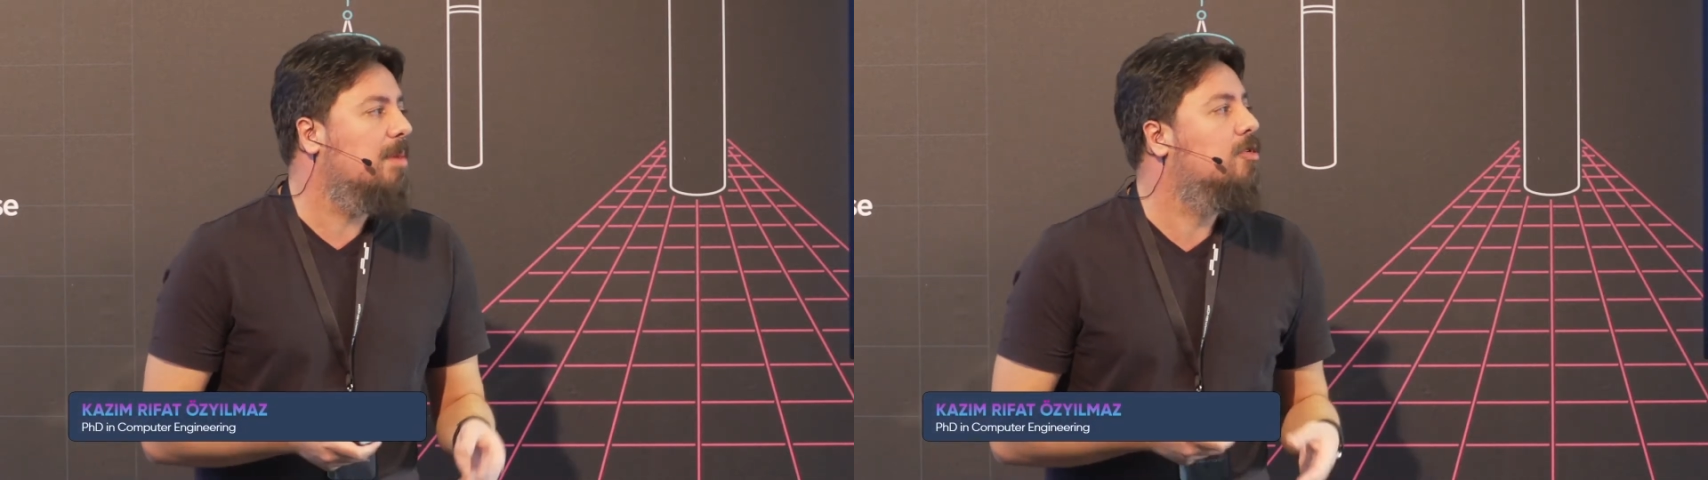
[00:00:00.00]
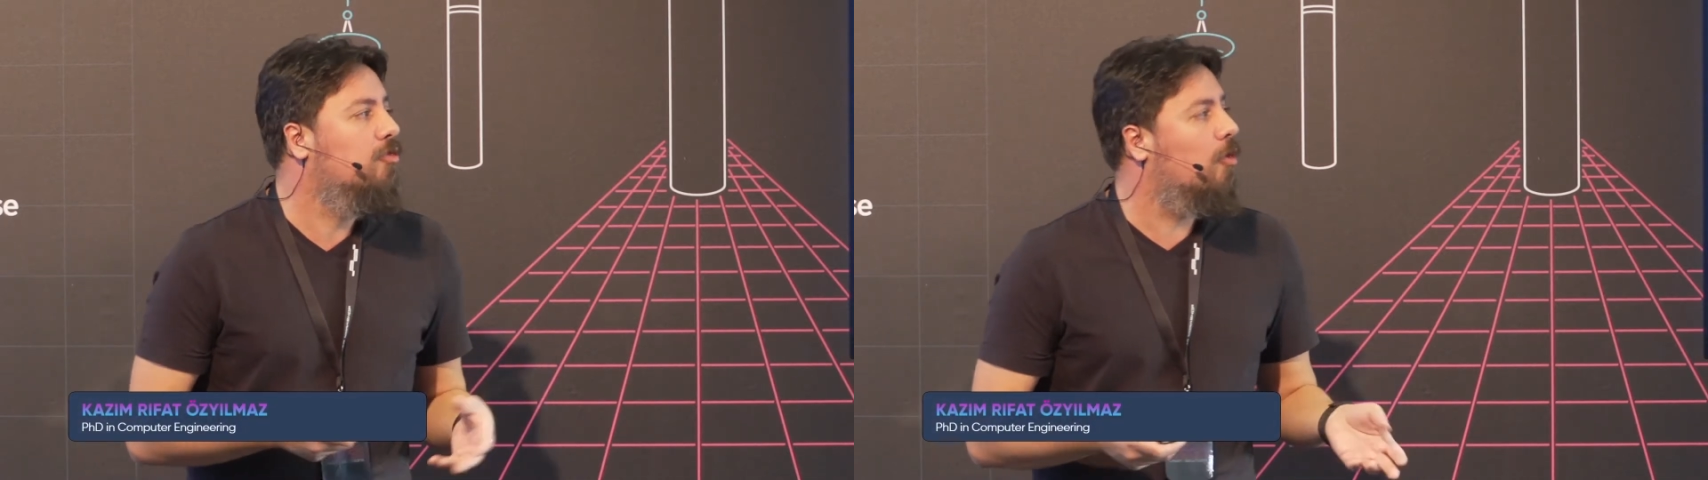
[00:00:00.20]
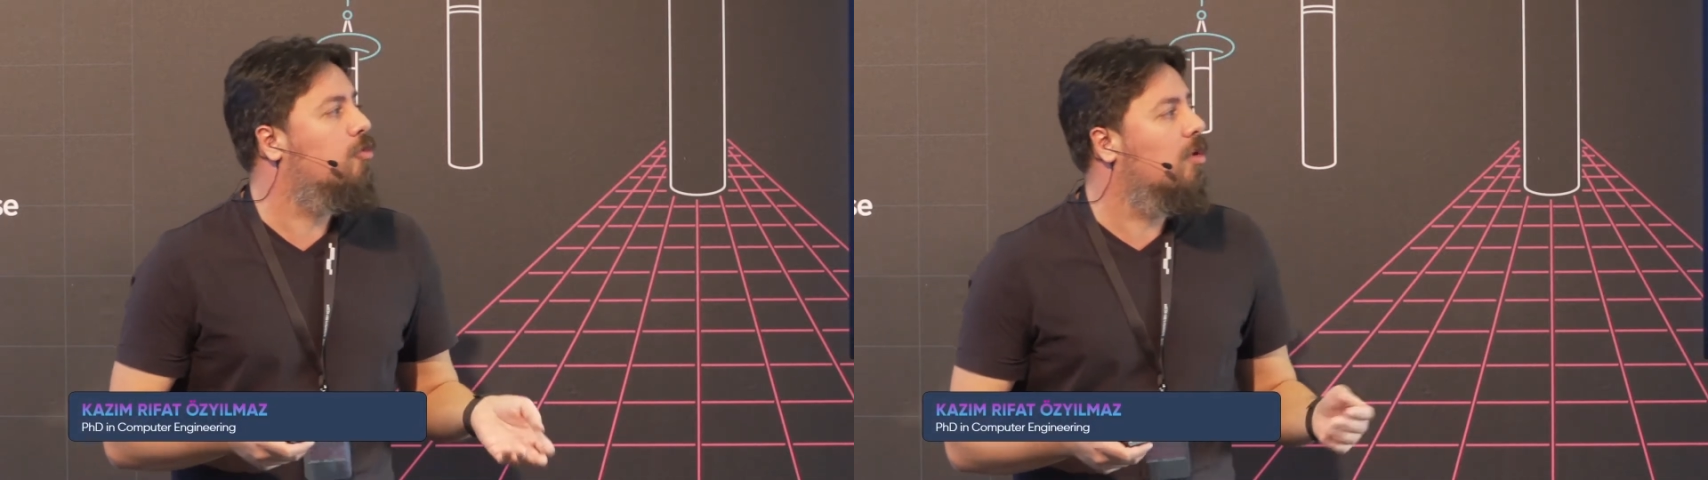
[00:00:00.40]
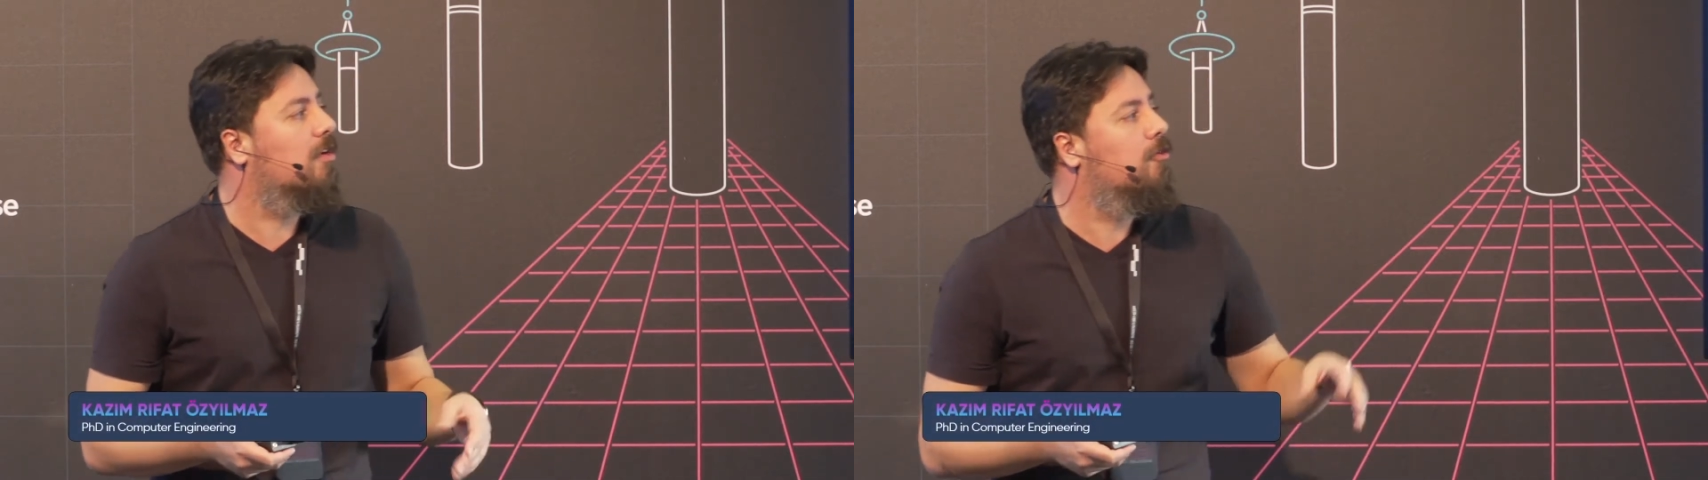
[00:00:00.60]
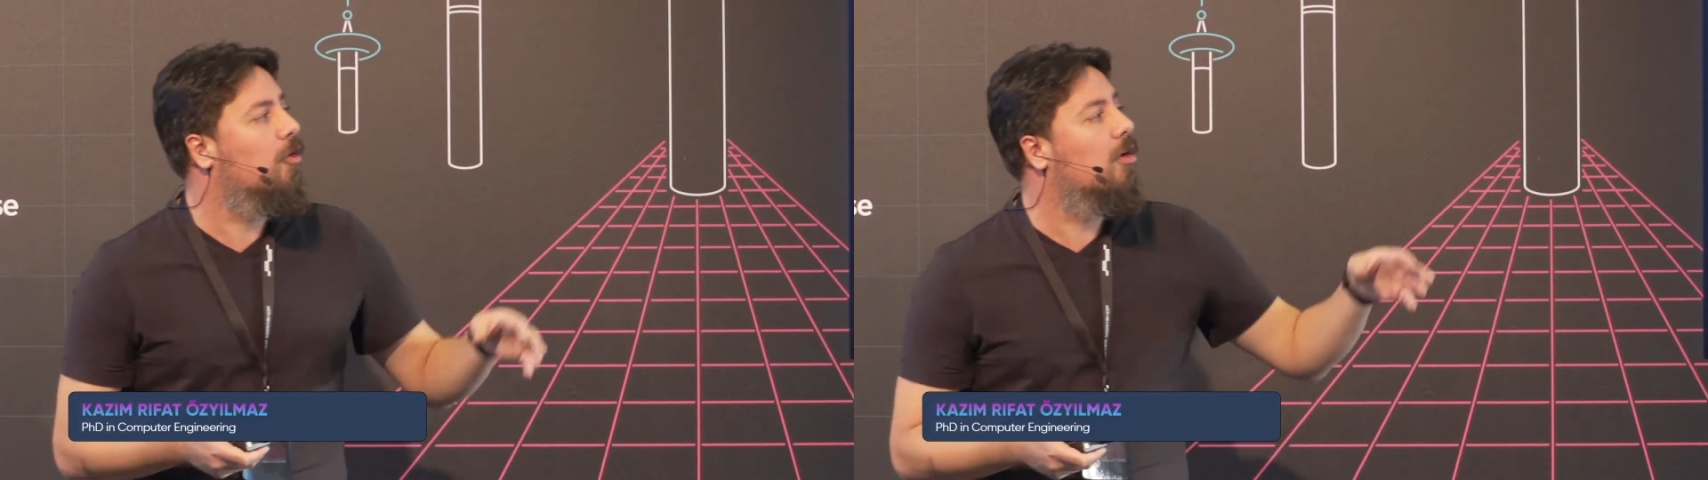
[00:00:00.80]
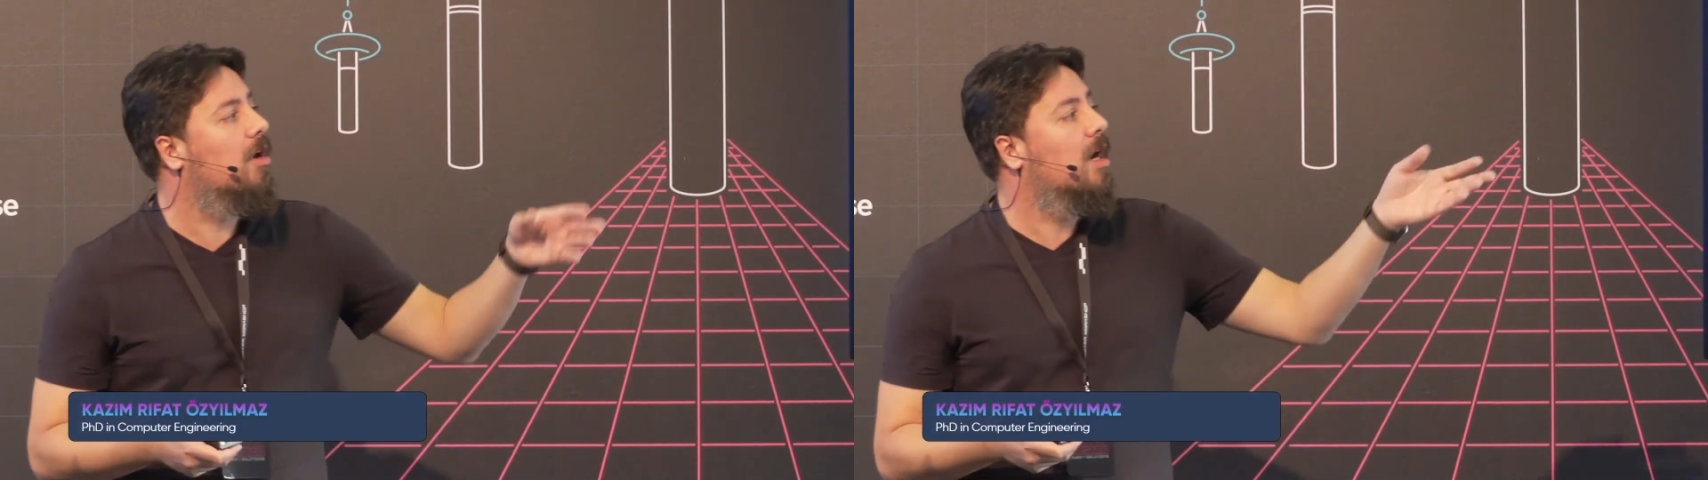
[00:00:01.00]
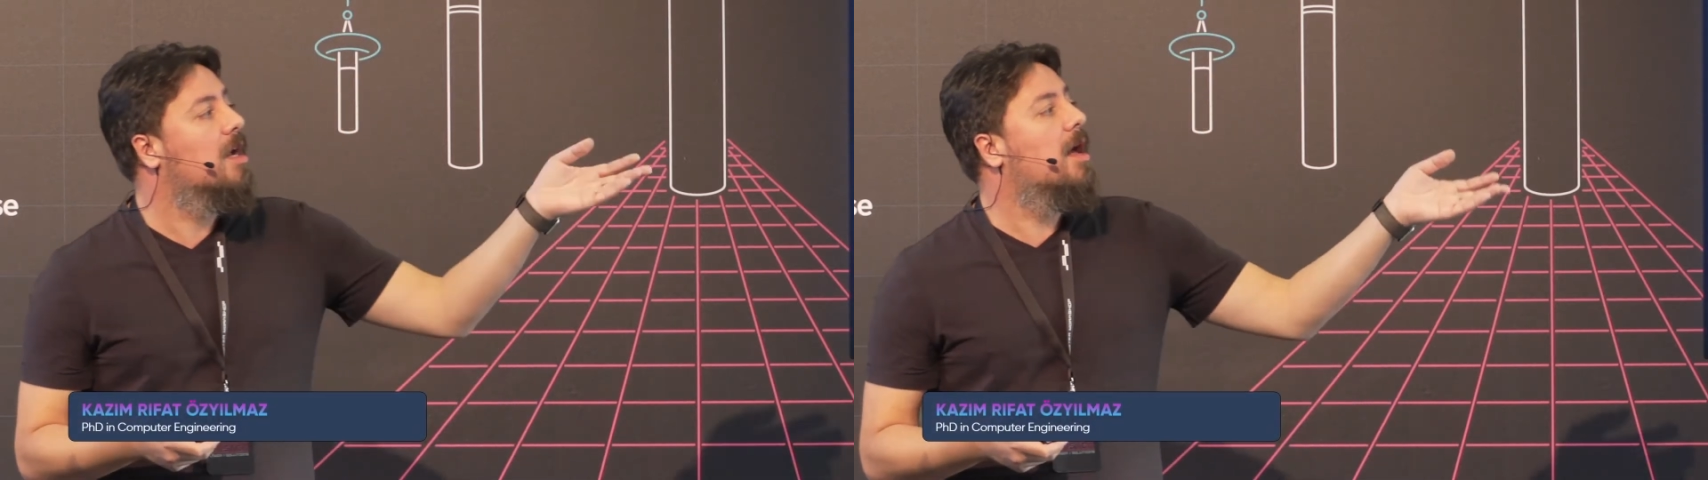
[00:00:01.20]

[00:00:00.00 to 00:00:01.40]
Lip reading: proof of work for